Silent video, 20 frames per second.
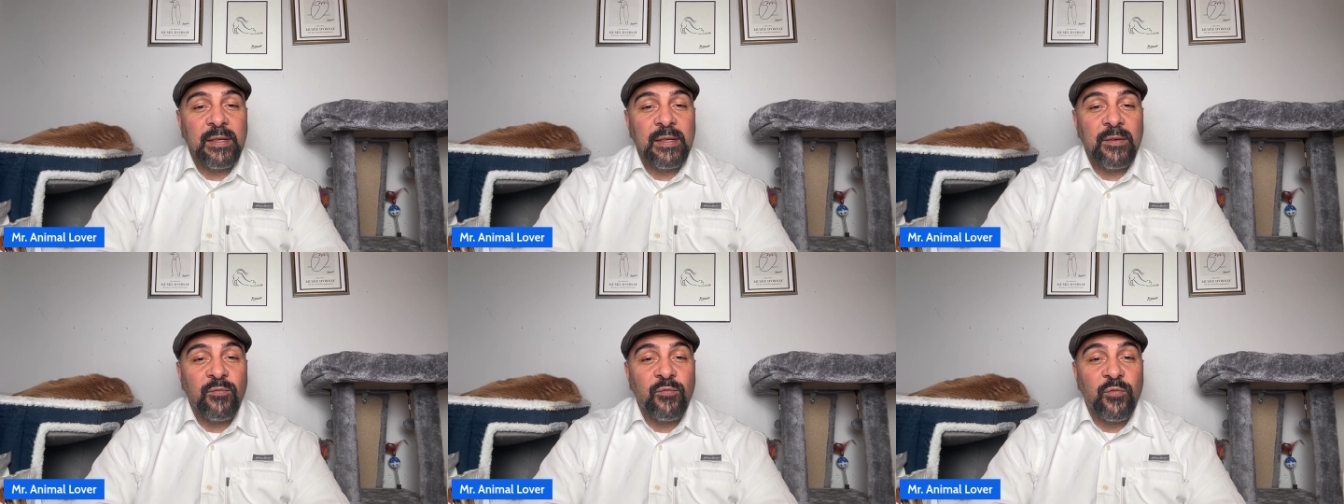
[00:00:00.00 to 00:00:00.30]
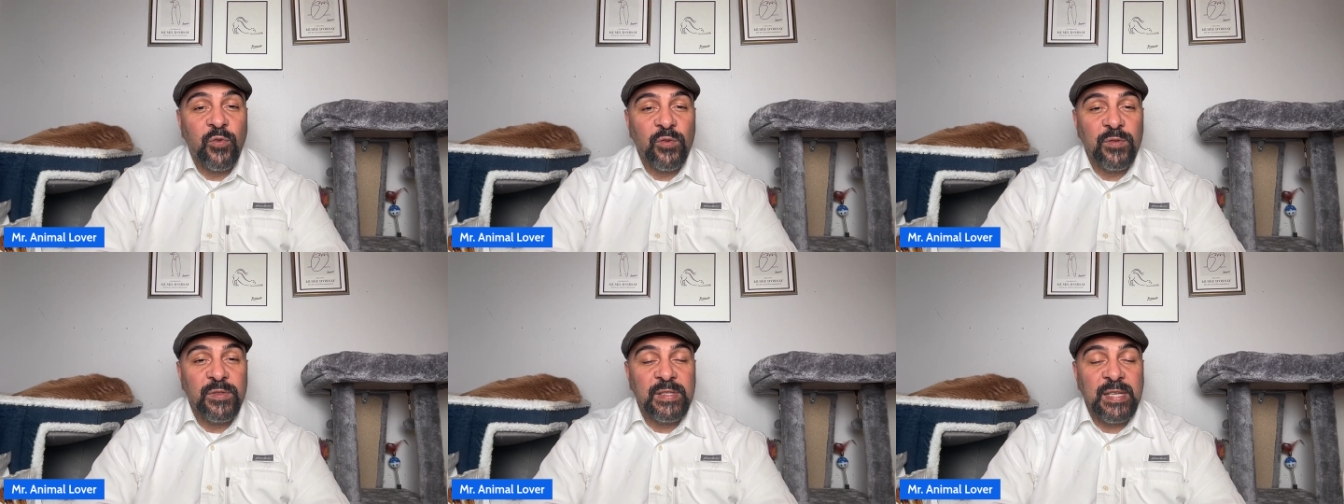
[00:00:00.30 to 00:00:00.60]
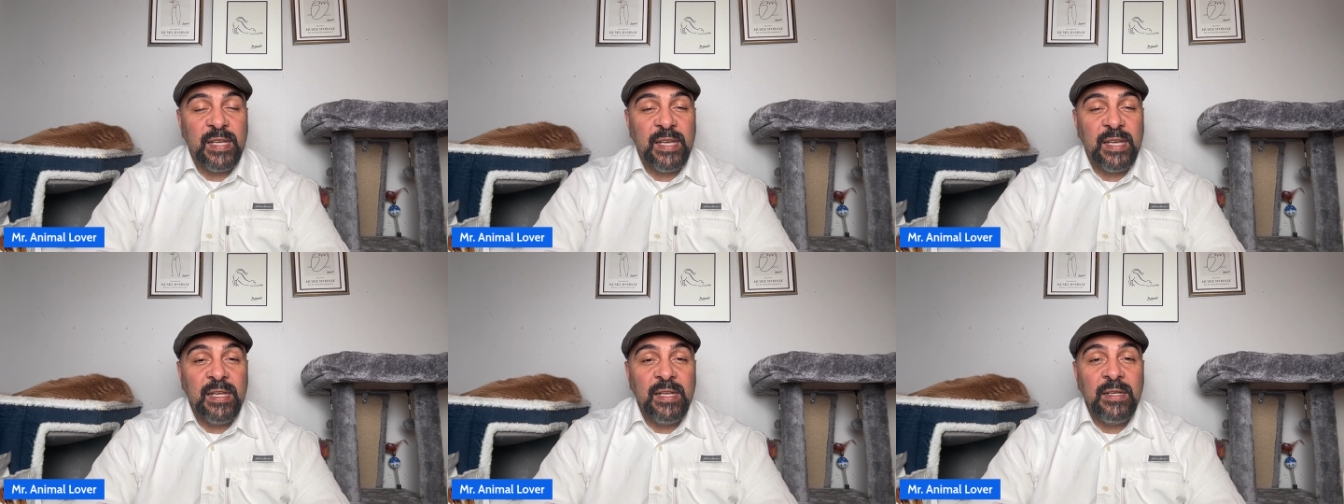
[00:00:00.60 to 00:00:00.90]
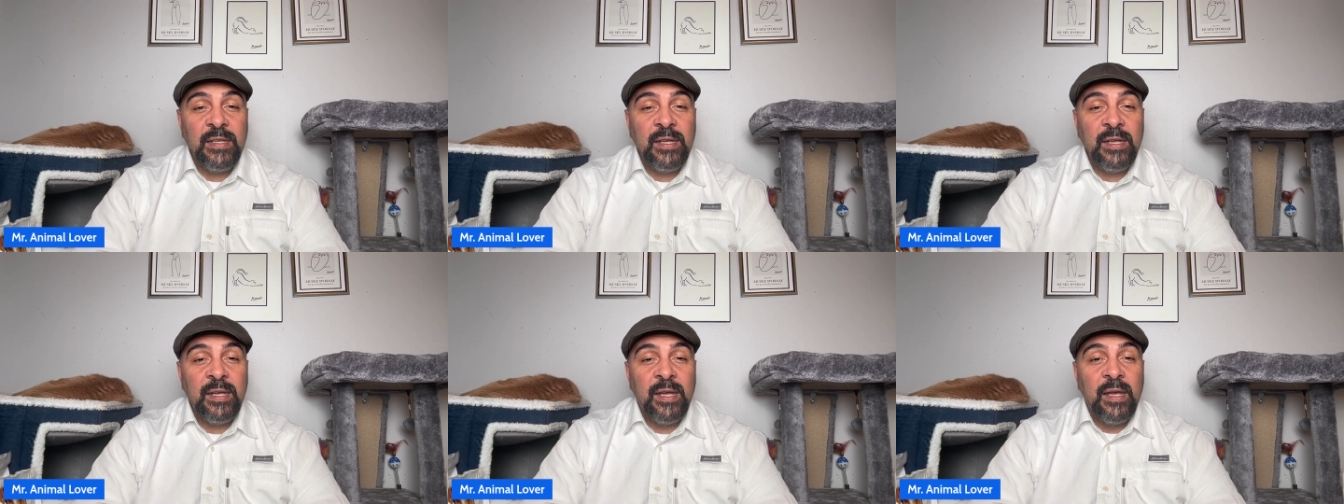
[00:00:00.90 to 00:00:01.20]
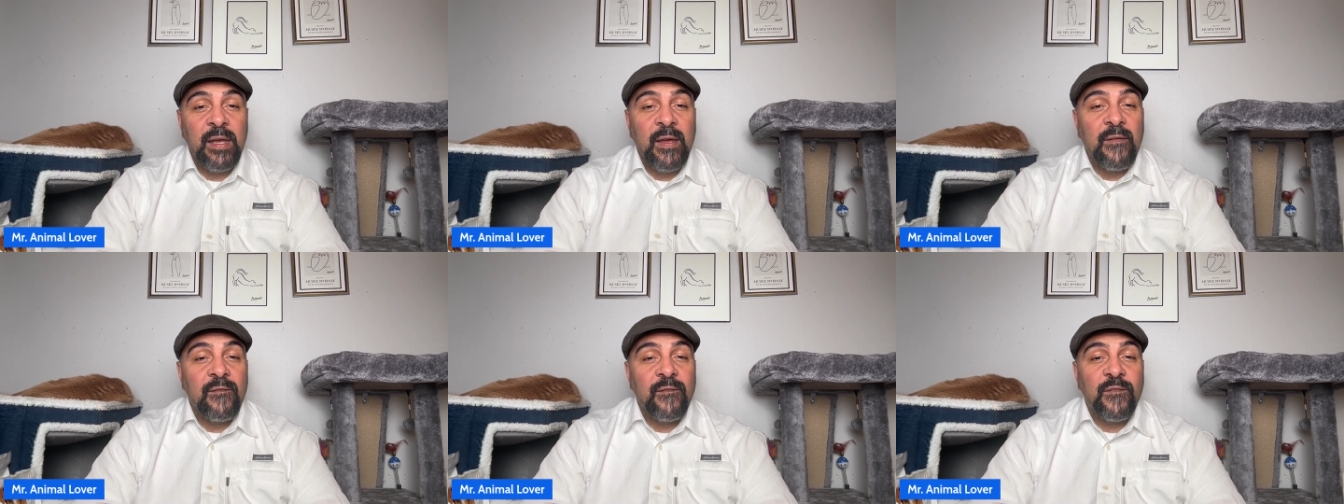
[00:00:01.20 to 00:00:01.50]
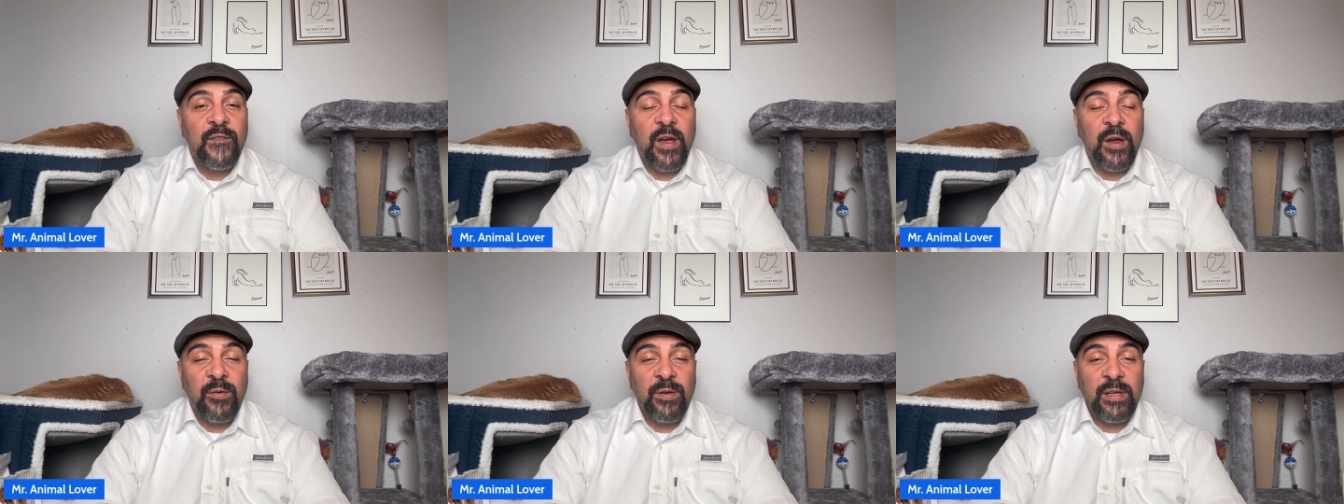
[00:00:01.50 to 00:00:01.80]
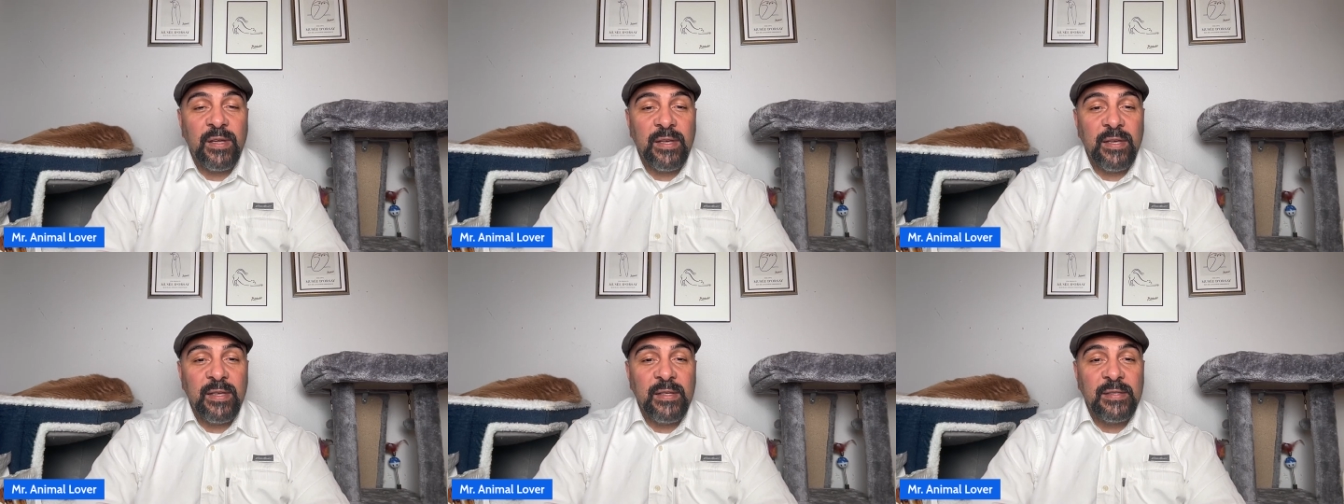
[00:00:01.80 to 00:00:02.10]
routine very
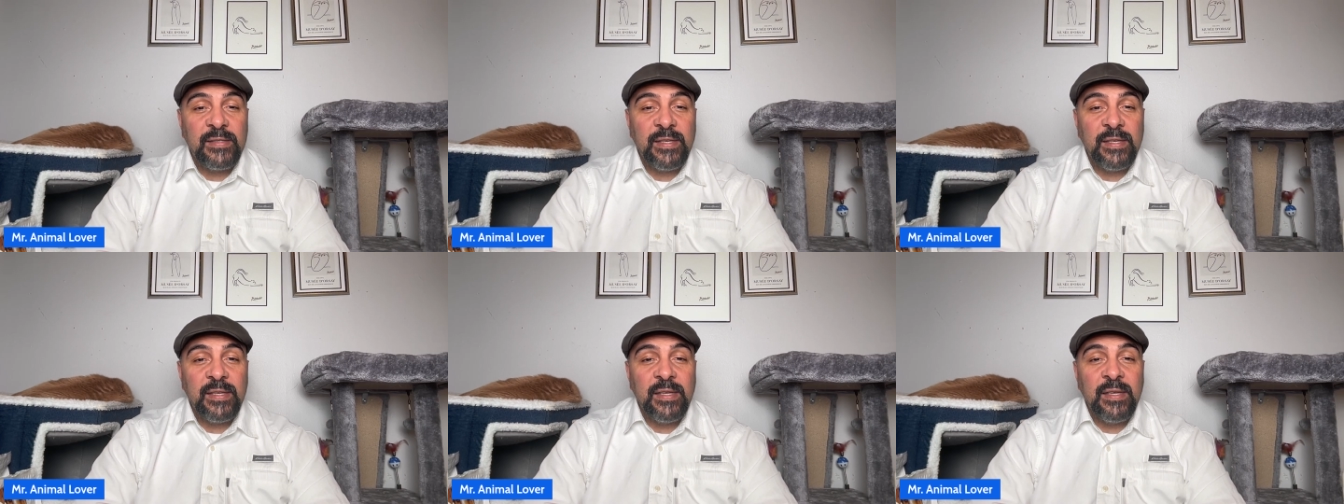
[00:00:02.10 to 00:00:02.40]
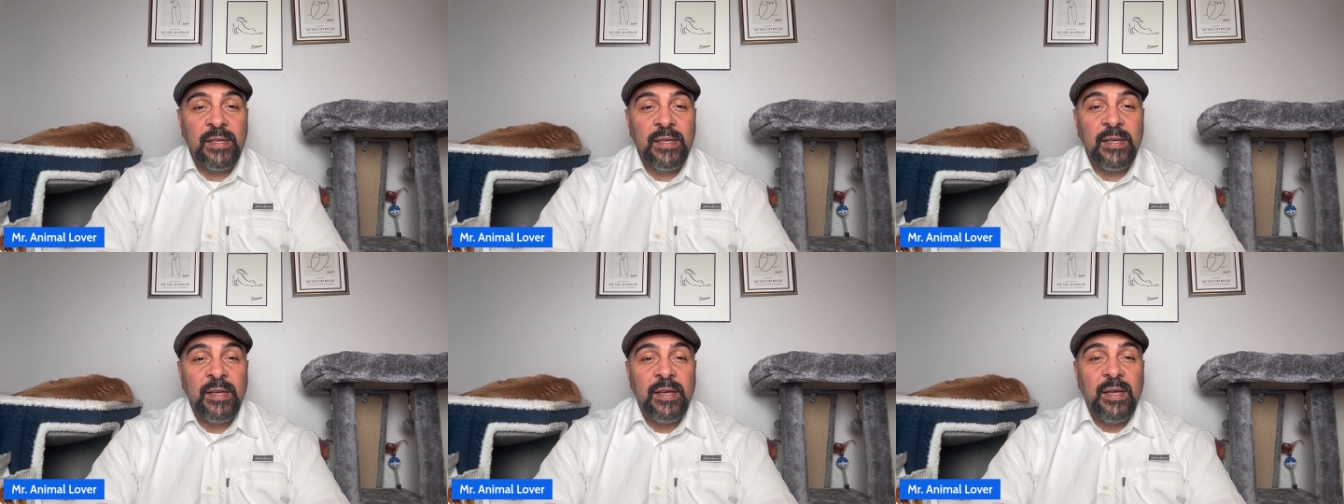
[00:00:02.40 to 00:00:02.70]
easy,